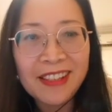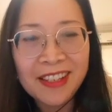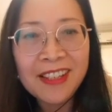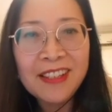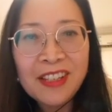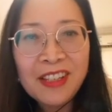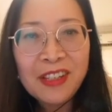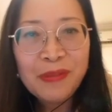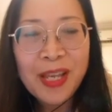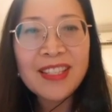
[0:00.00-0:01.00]
Yeah,
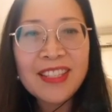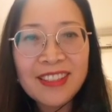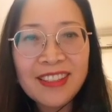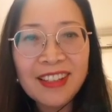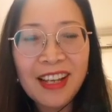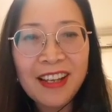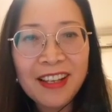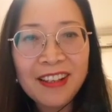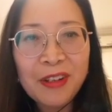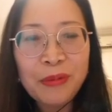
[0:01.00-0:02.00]
but
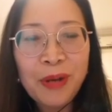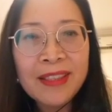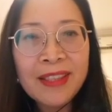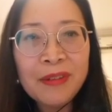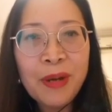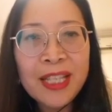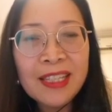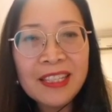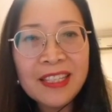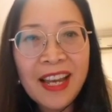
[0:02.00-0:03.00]
when
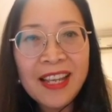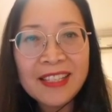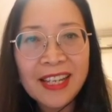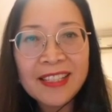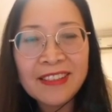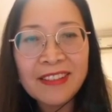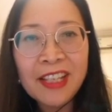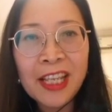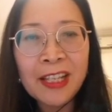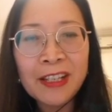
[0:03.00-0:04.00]
they design that,
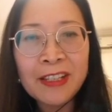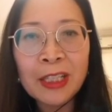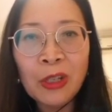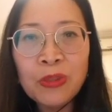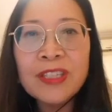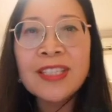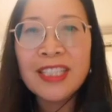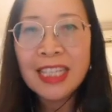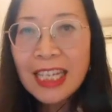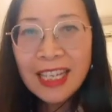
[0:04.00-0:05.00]
they don't
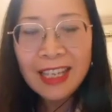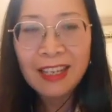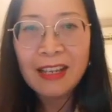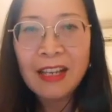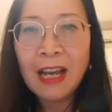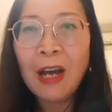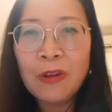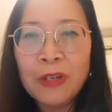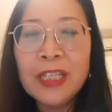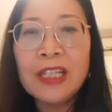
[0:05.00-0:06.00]
see
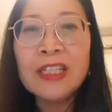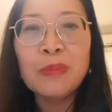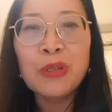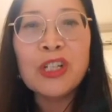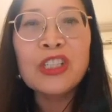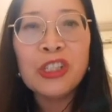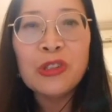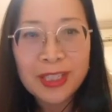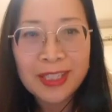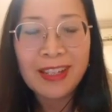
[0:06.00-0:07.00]
how it is
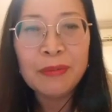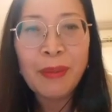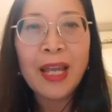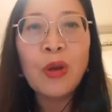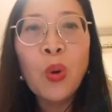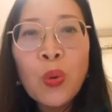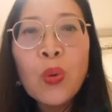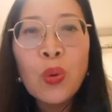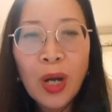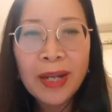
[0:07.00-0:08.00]
produced, by
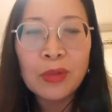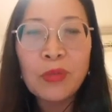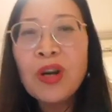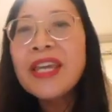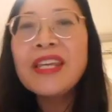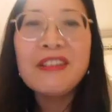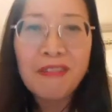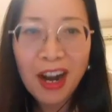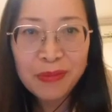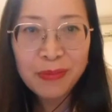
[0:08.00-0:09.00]
who, the working
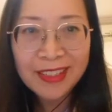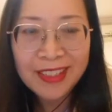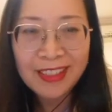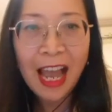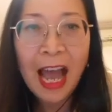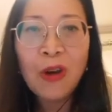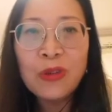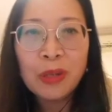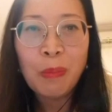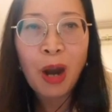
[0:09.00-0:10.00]
environment,
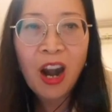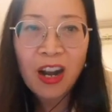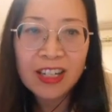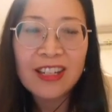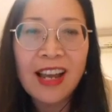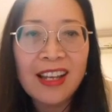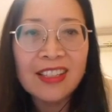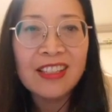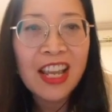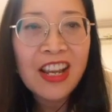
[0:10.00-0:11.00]
how the parts
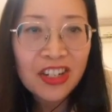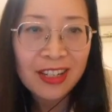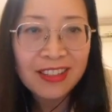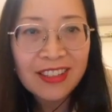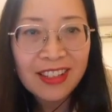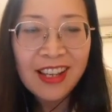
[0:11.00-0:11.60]
are stationed